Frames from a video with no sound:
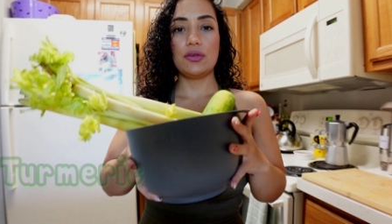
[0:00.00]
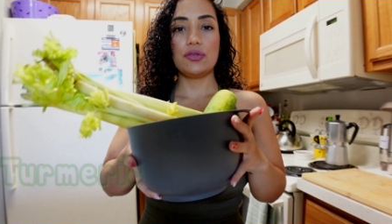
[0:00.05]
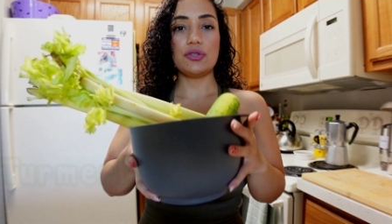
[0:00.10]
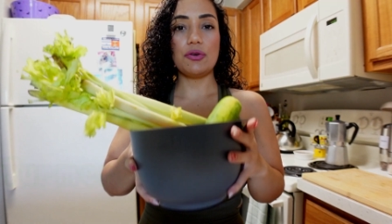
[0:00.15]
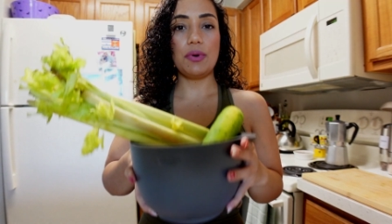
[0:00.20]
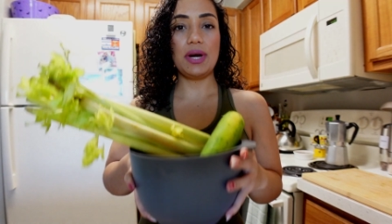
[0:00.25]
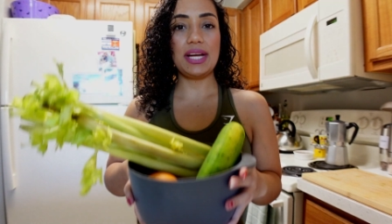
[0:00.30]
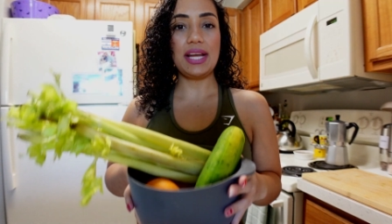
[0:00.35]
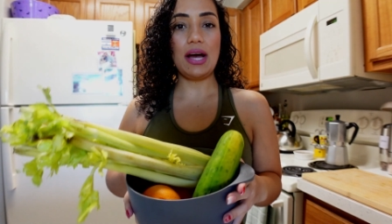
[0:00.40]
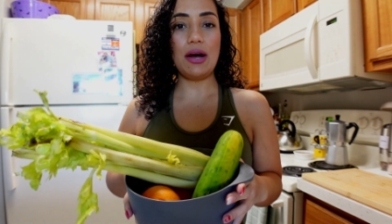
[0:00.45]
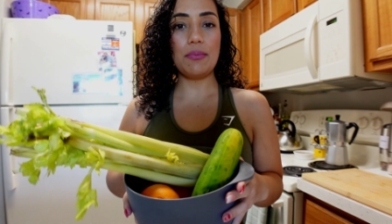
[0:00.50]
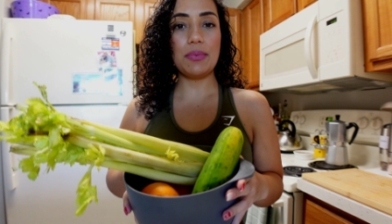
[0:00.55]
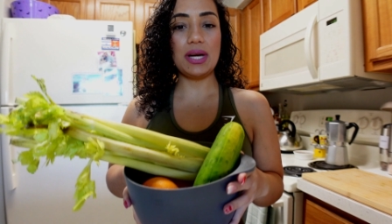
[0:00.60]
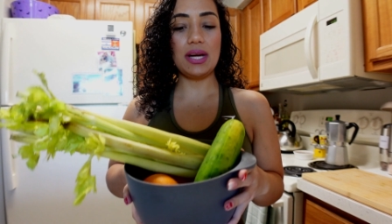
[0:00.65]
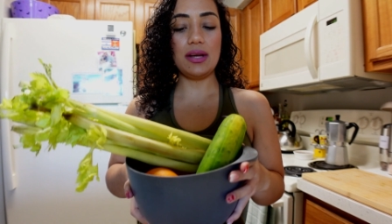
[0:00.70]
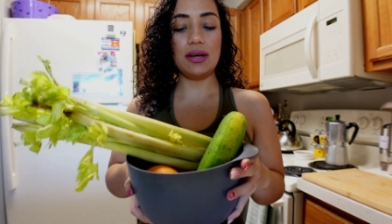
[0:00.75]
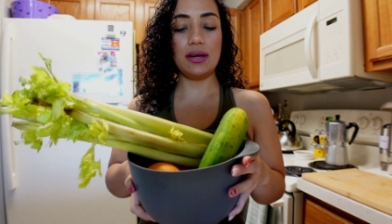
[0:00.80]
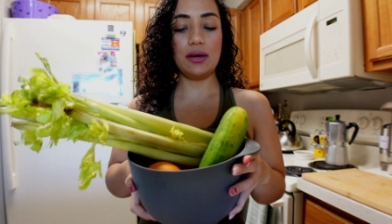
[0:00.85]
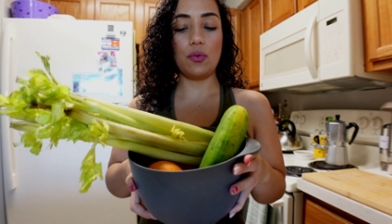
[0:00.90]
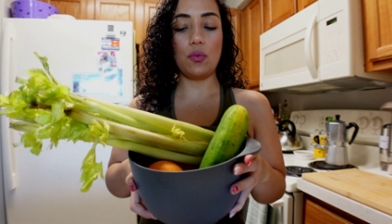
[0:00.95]
So right now I'm
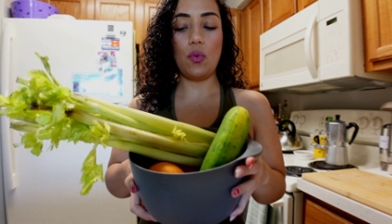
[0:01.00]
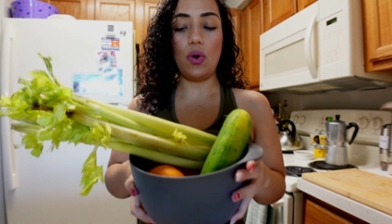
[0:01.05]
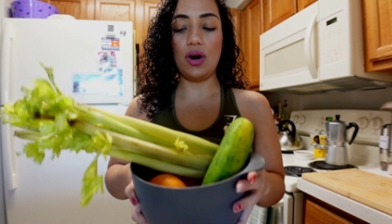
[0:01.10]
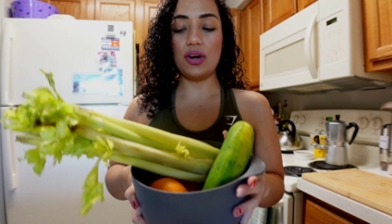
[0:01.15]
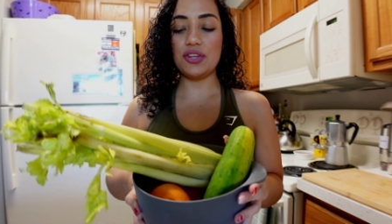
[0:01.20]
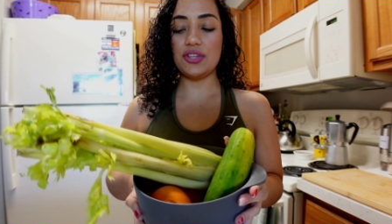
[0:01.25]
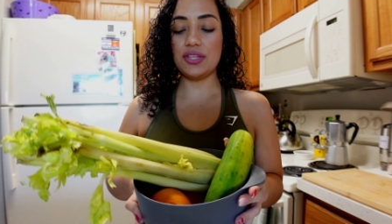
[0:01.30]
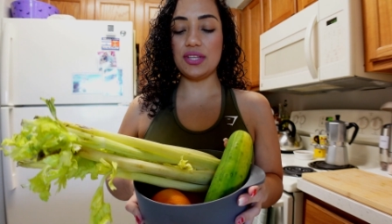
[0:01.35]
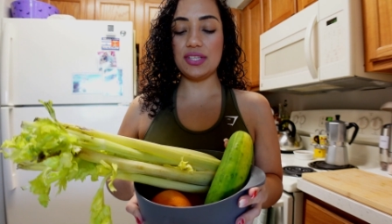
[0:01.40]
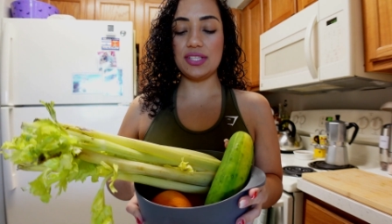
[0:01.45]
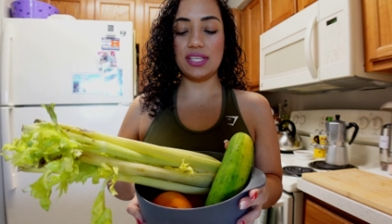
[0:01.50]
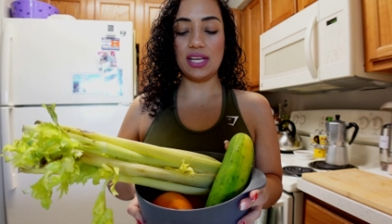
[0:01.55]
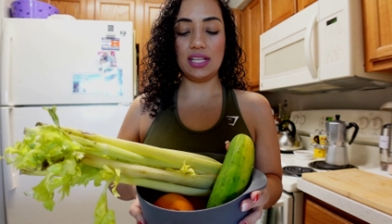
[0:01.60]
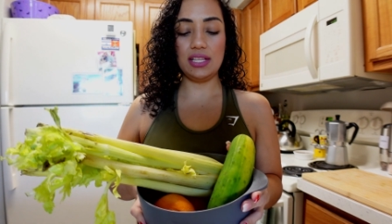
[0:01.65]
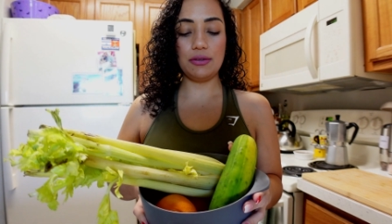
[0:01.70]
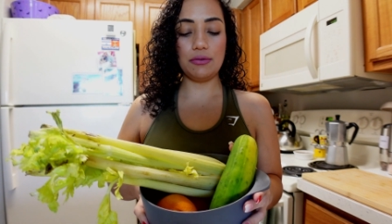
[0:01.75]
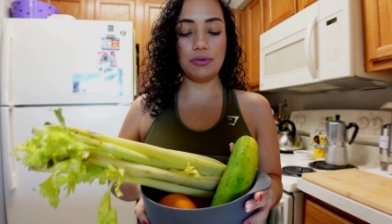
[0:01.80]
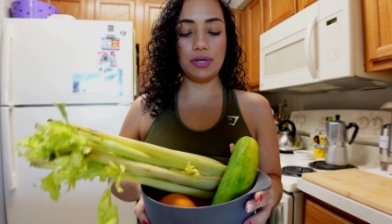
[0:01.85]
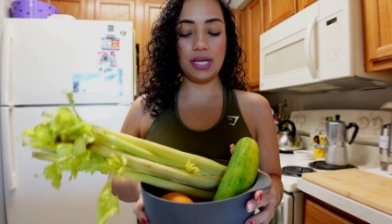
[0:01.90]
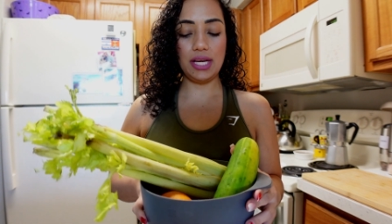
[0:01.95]
gonna wash the
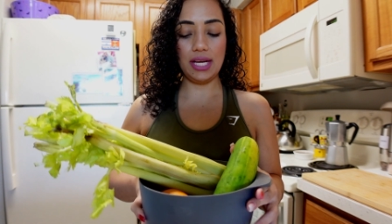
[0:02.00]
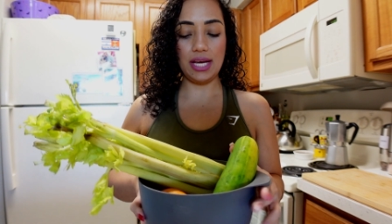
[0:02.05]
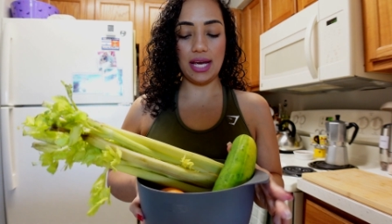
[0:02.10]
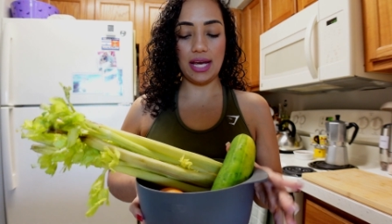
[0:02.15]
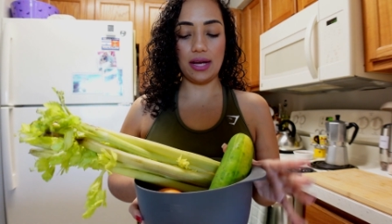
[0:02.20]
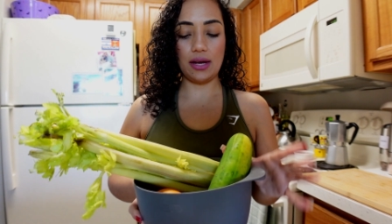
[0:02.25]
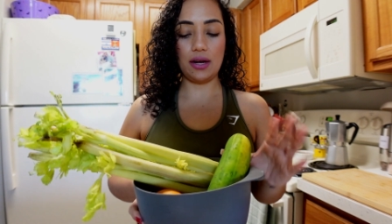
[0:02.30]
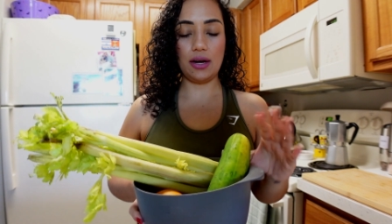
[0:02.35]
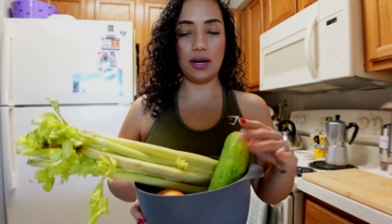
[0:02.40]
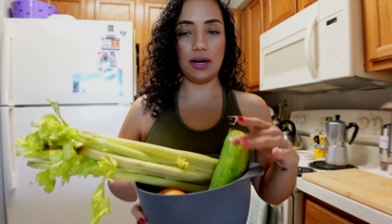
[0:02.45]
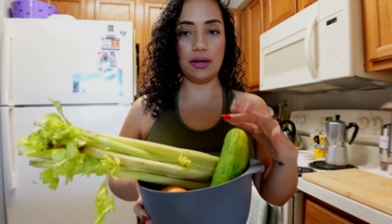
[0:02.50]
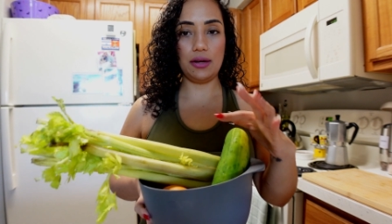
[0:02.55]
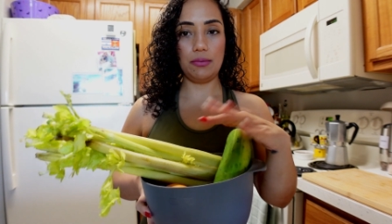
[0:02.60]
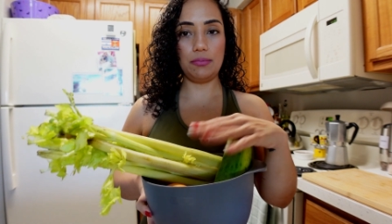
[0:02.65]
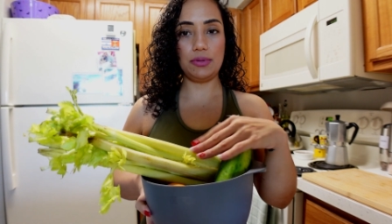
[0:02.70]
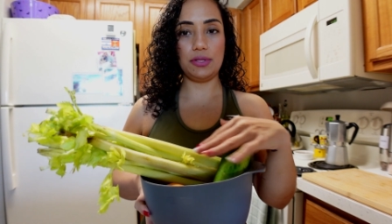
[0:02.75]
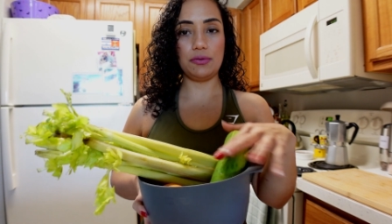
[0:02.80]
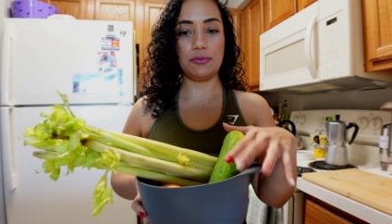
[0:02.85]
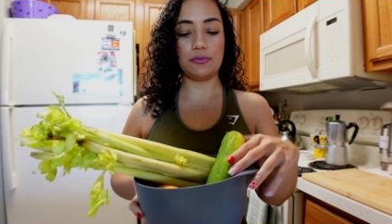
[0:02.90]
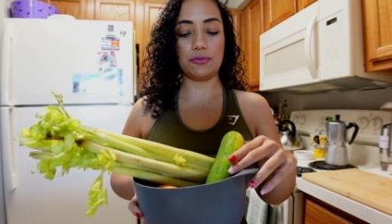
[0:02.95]
celery and cut
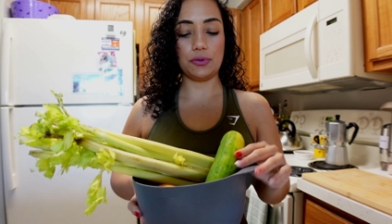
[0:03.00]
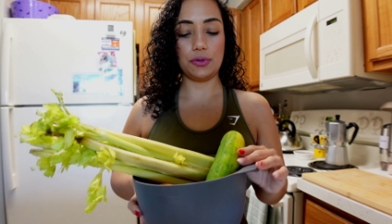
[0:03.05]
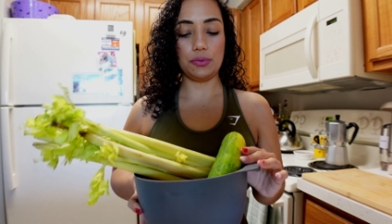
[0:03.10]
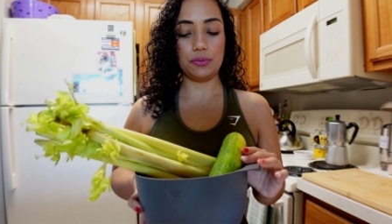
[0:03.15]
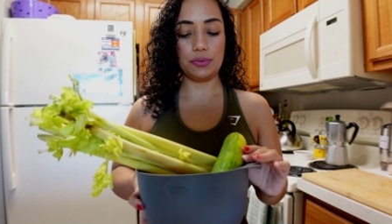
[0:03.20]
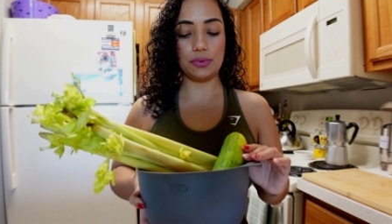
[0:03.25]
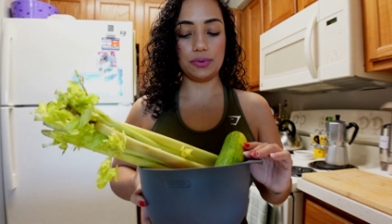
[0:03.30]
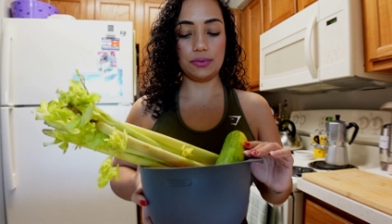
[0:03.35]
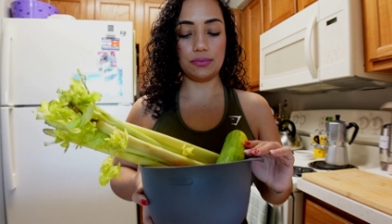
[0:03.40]
up the fruit.